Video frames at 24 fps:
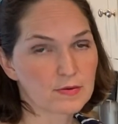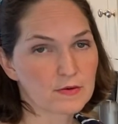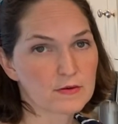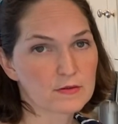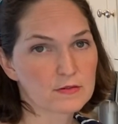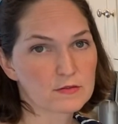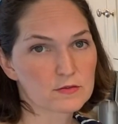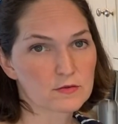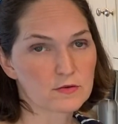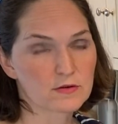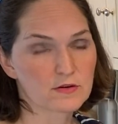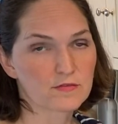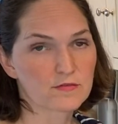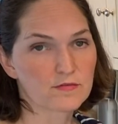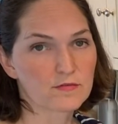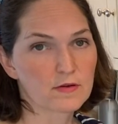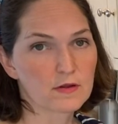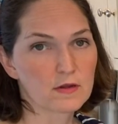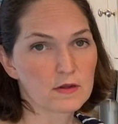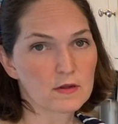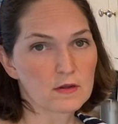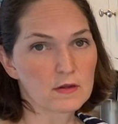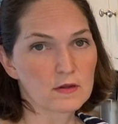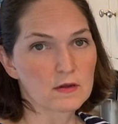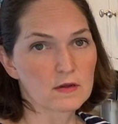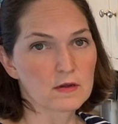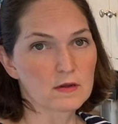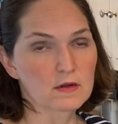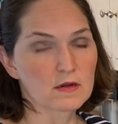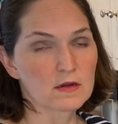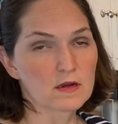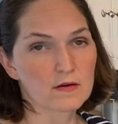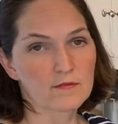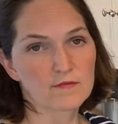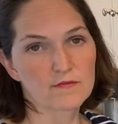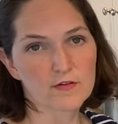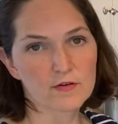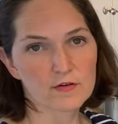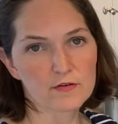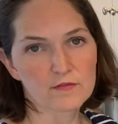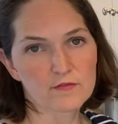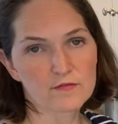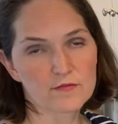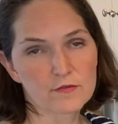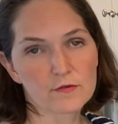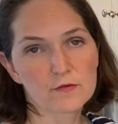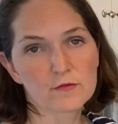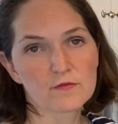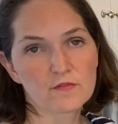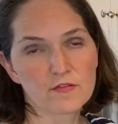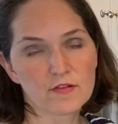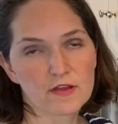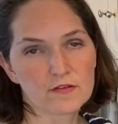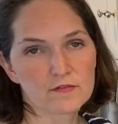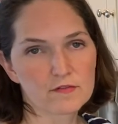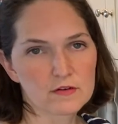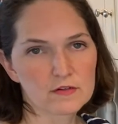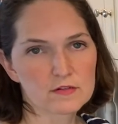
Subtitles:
sort of comfort food flavor.